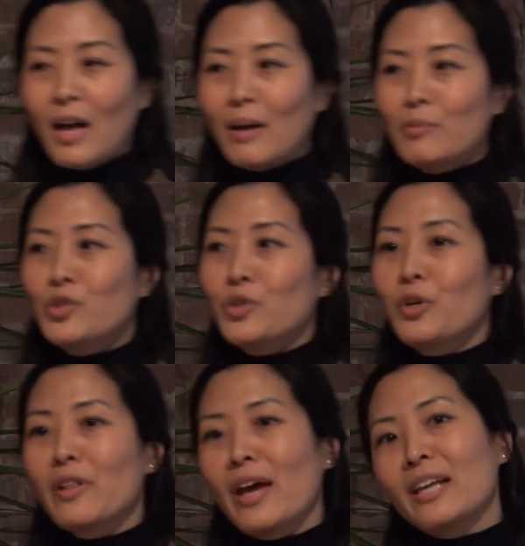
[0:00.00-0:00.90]
I'm
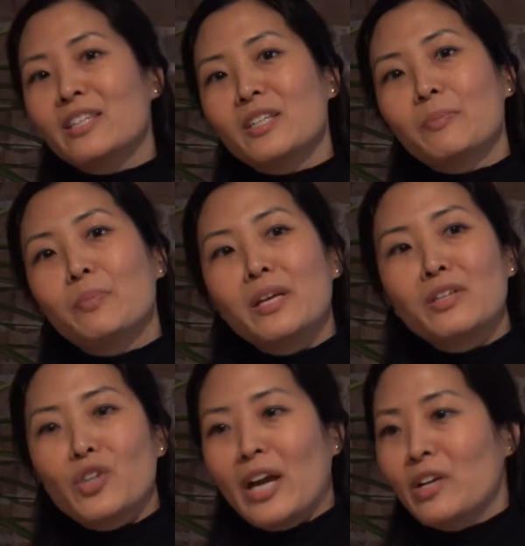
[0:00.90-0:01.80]
sure that
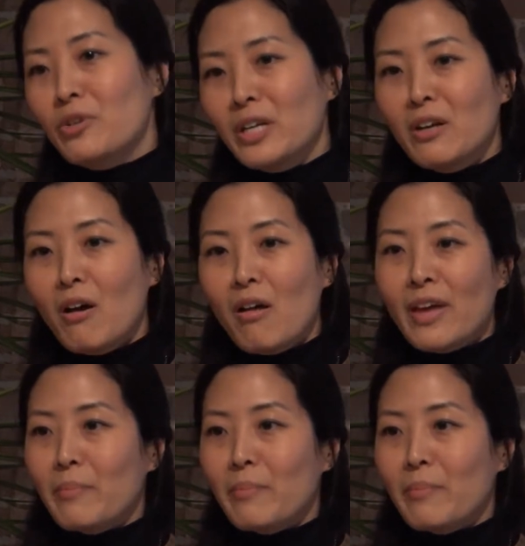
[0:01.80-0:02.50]
being January and all,